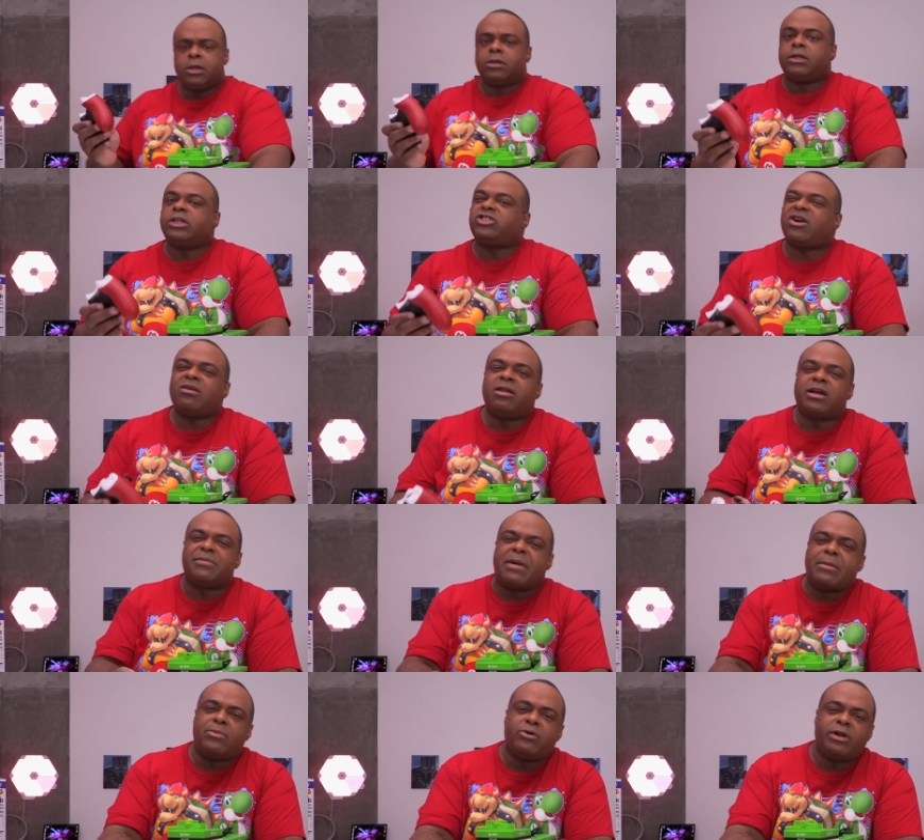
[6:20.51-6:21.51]
Did y'all look at
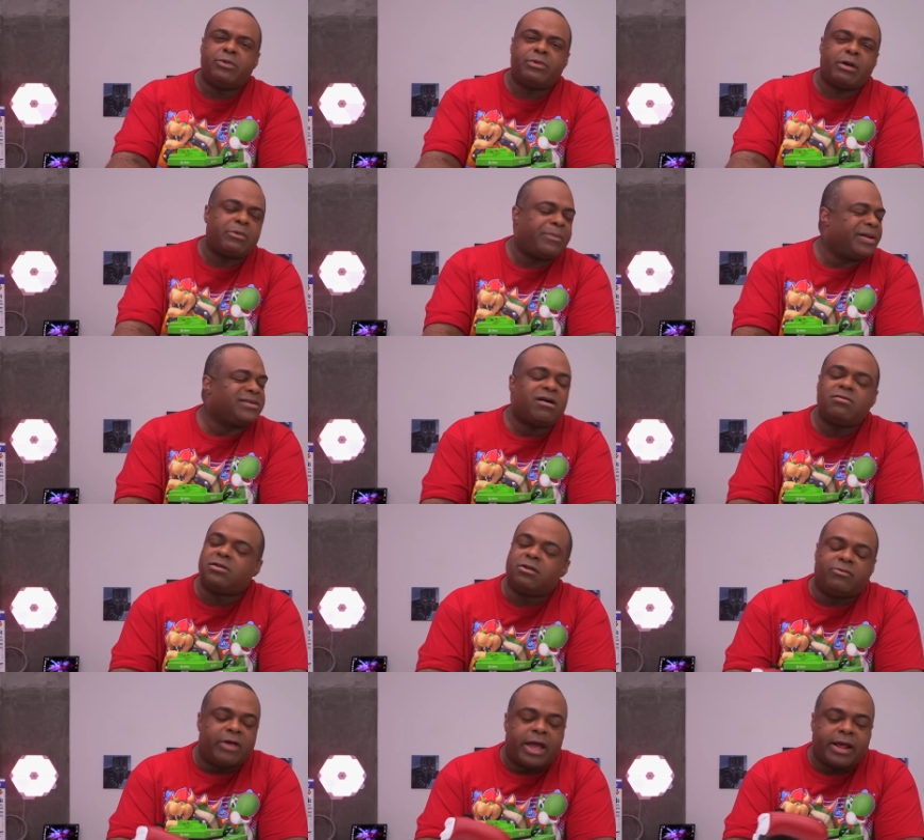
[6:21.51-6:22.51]
my booty when I went? Don't
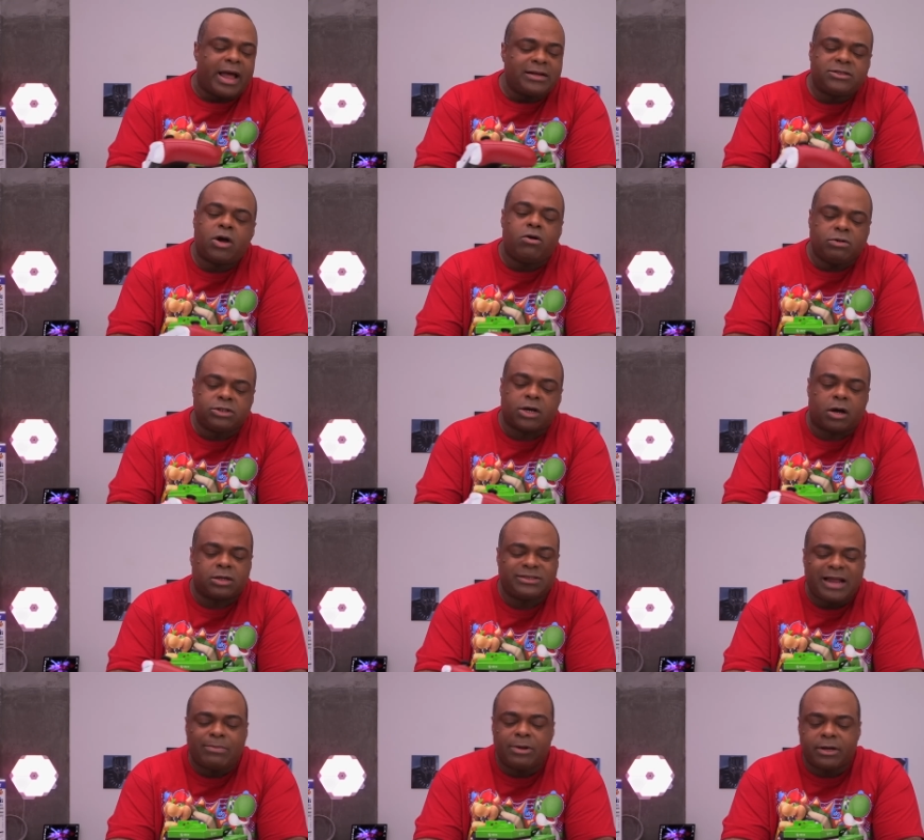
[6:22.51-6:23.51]
do that. I told y'all,
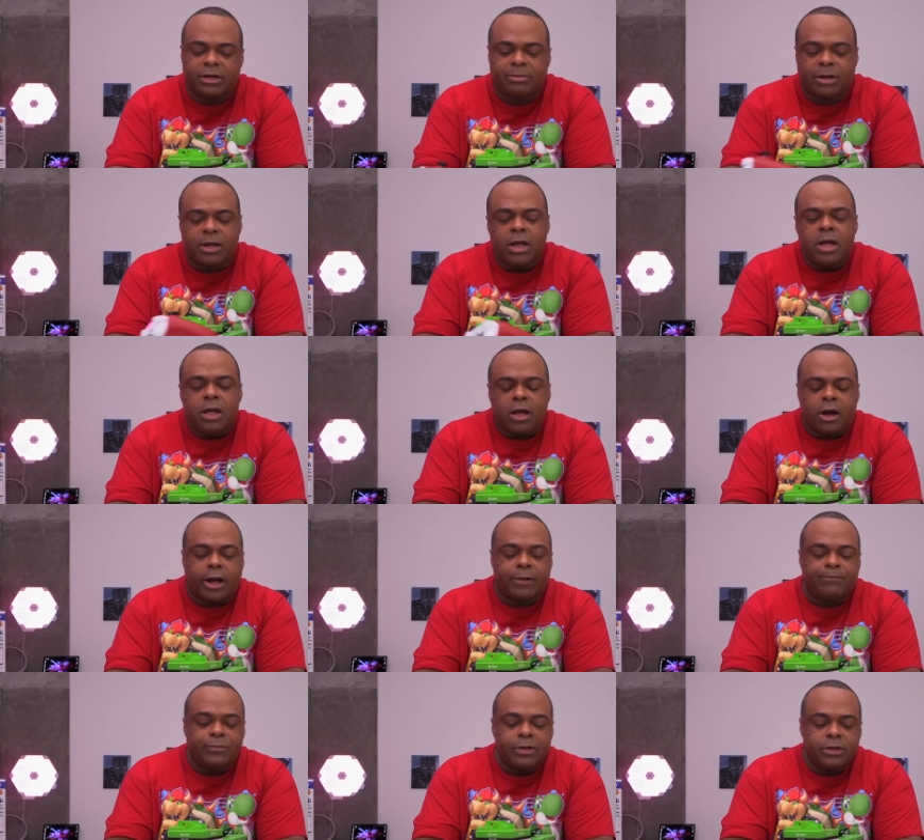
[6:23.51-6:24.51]
stop looking at my, all right.
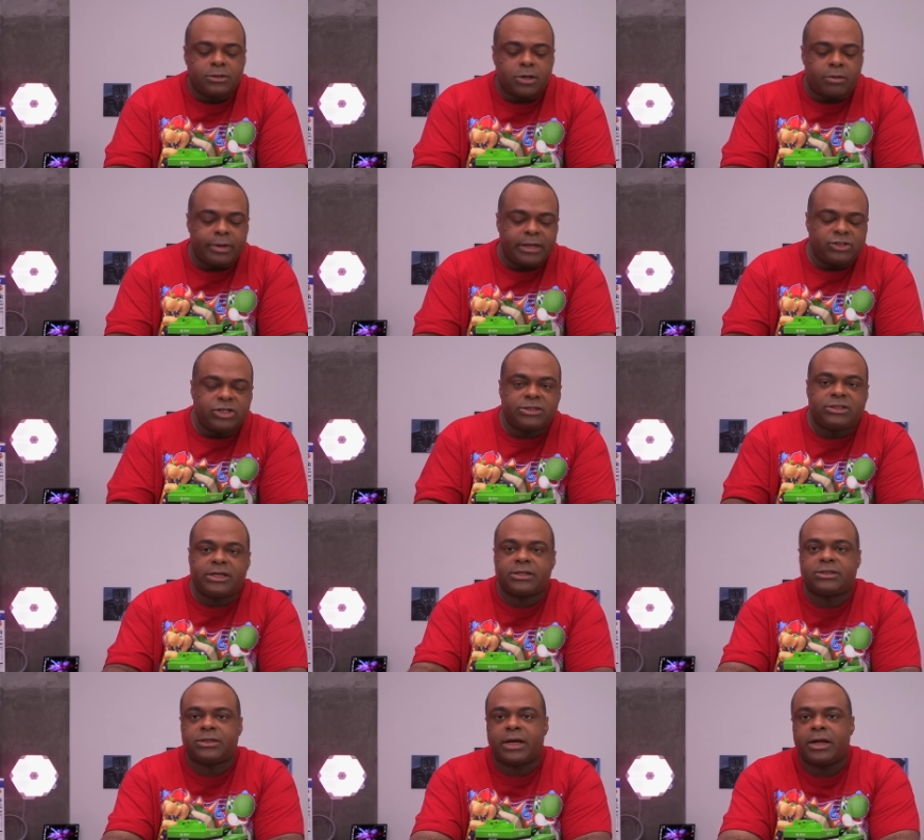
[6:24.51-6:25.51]
So it just
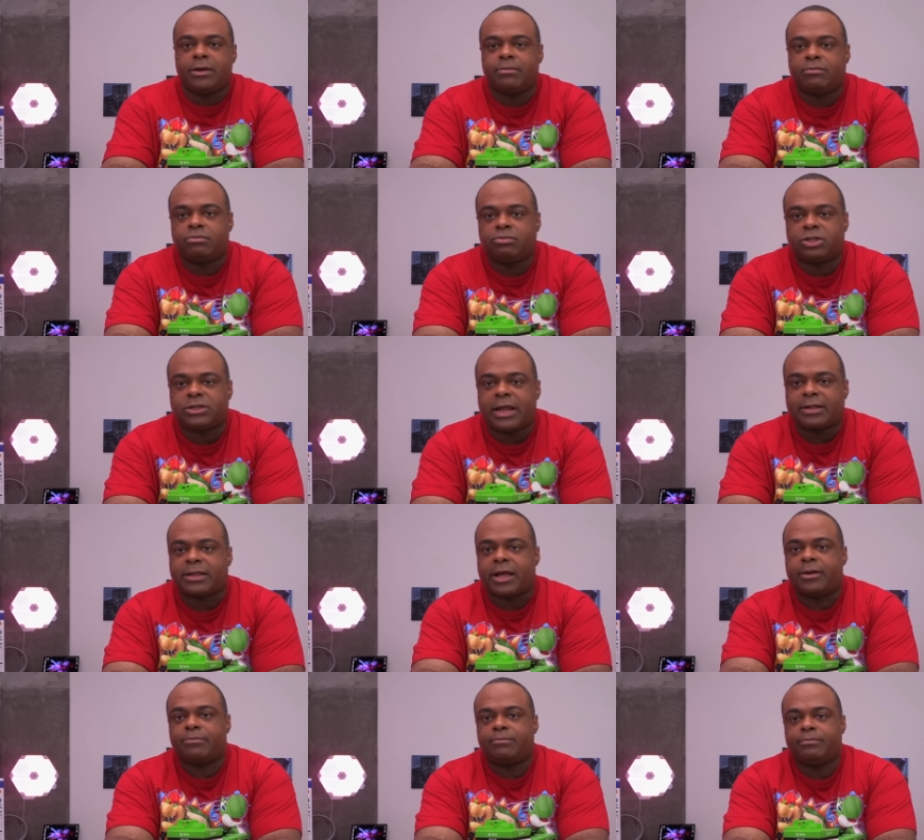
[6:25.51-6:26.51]
sits and just like
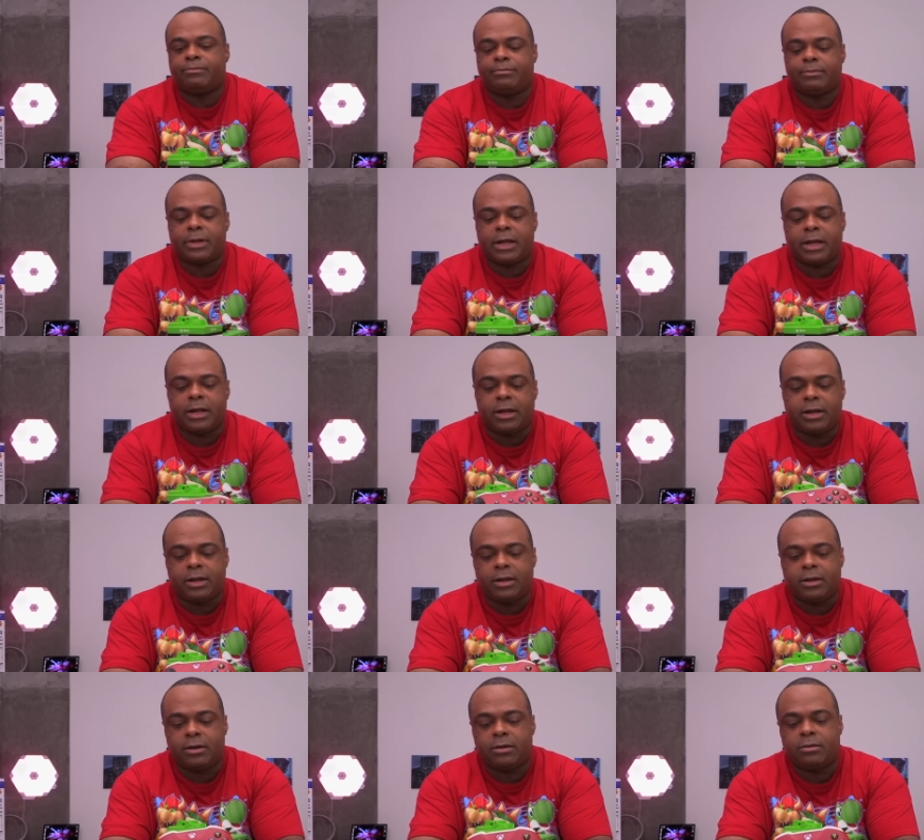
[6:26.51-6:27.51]
that.
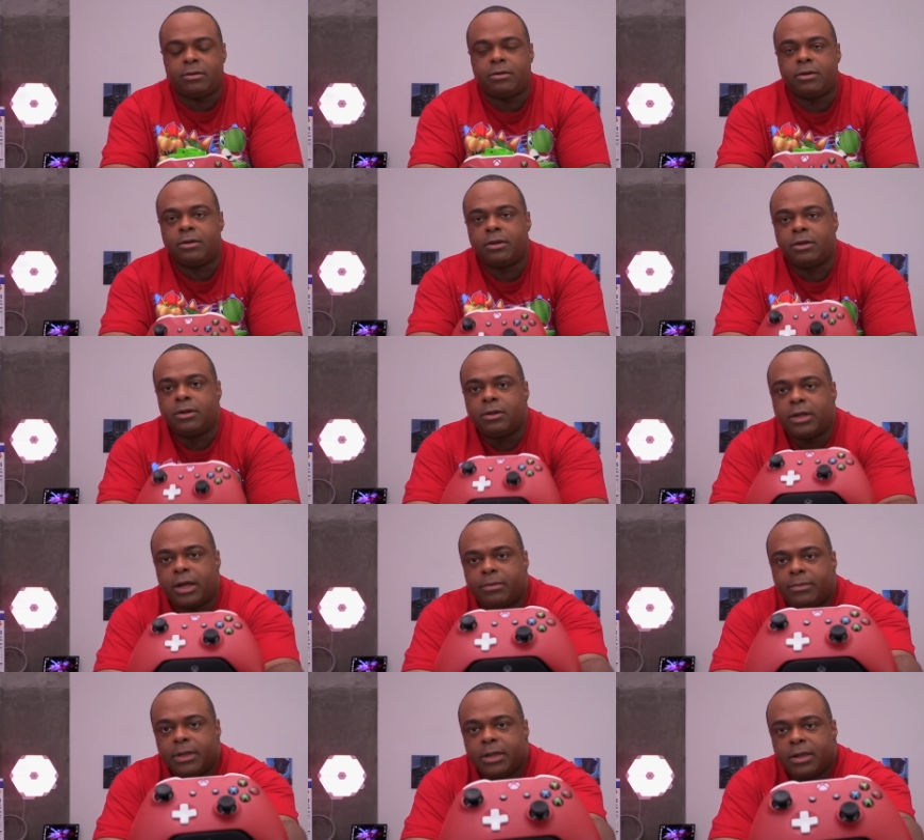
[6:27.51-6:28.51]
And yeah,
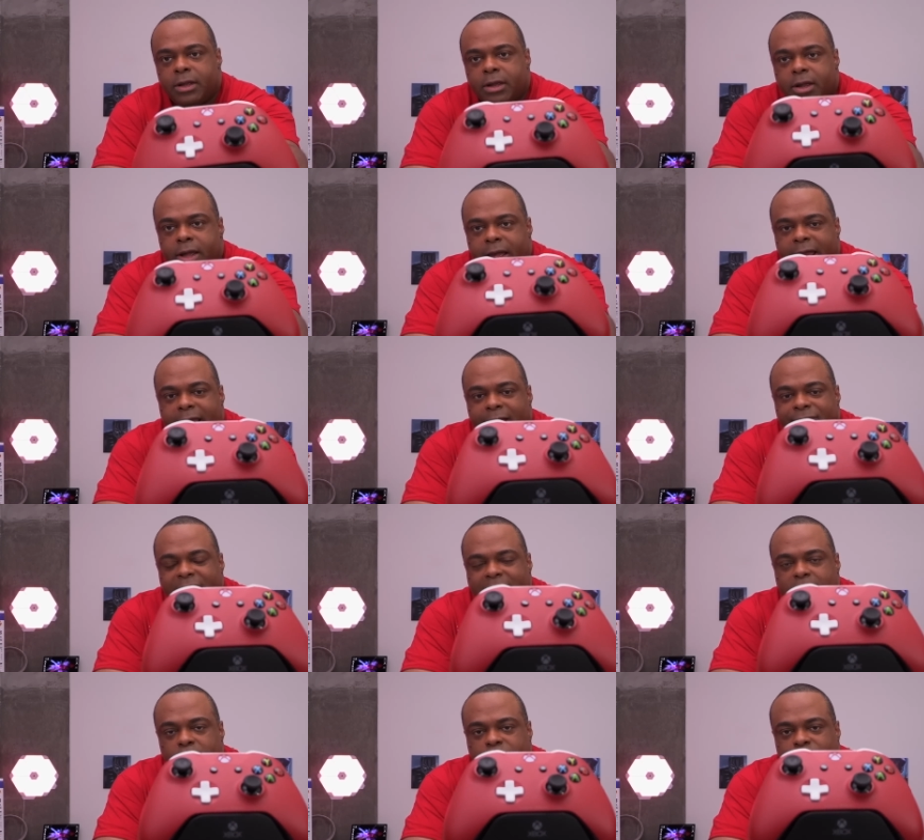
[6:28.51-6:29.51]
and
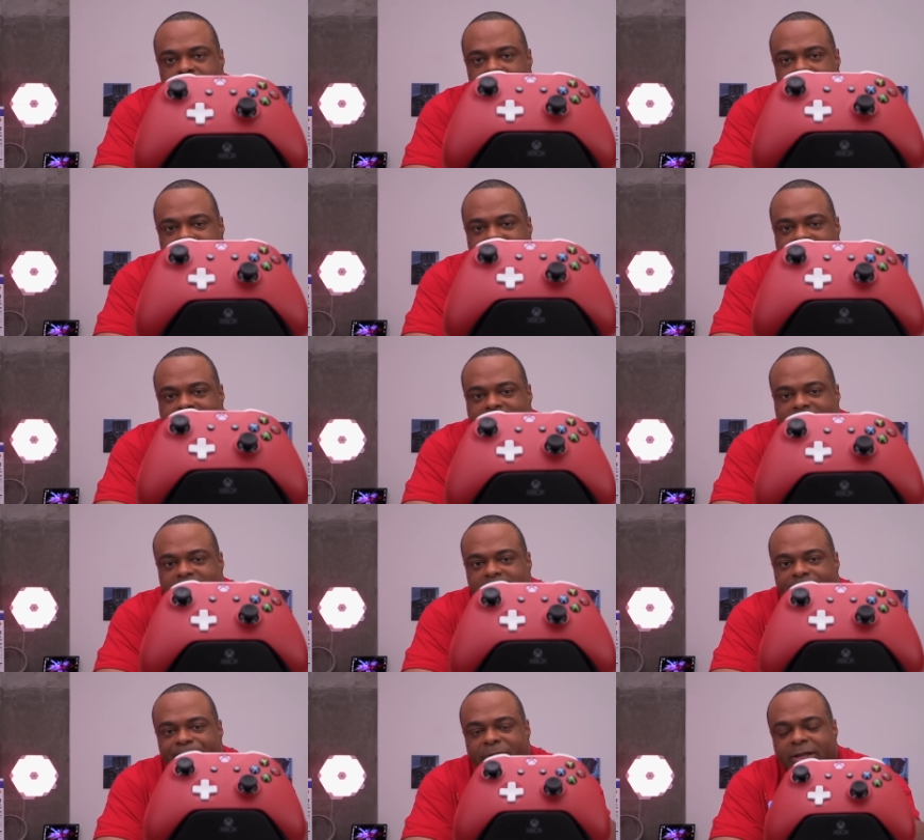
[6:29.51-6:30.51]
that goes right in my
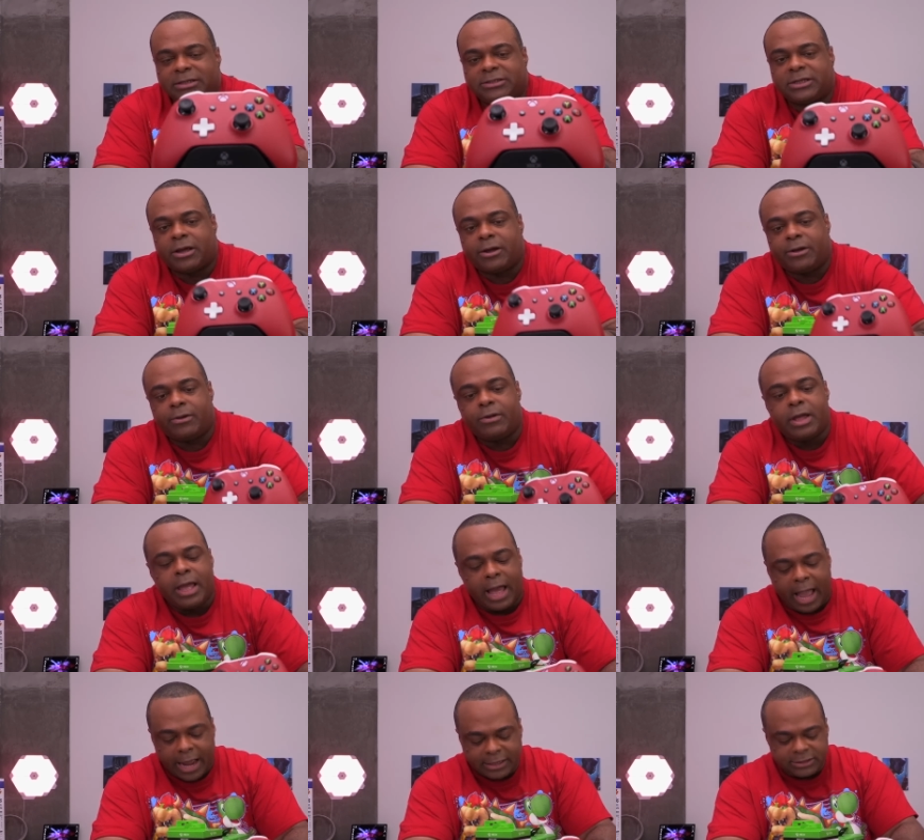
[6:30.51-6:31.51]
case. And so
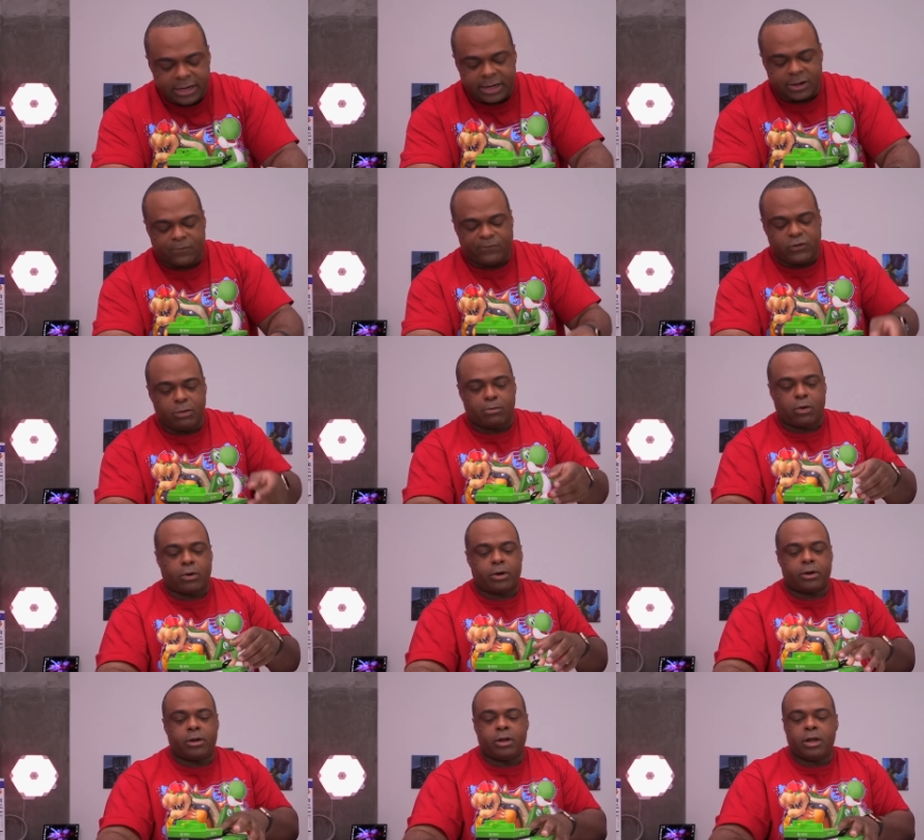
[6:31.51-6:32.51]
I just needed a few
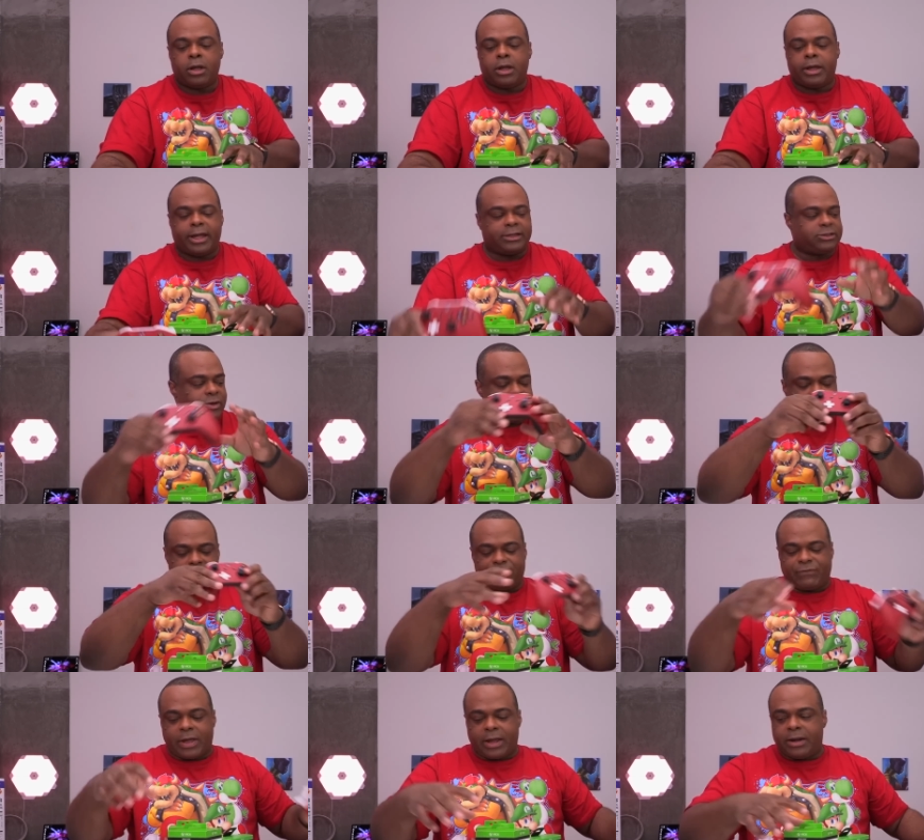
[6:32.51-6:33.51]
more. And so I
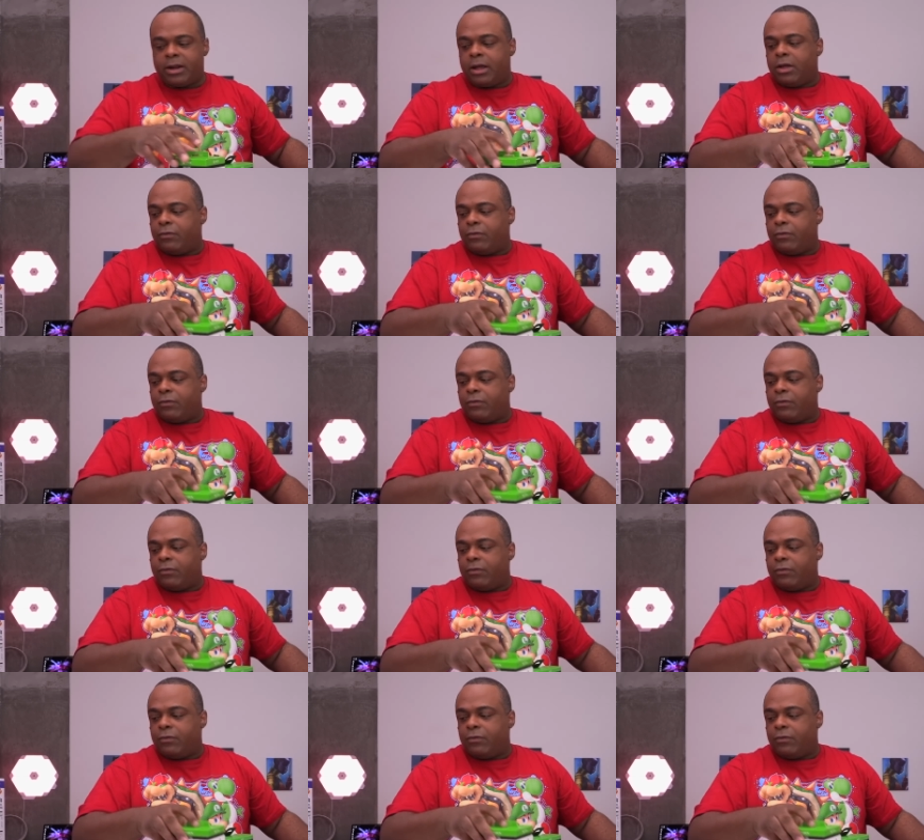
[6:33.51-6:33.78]
did that.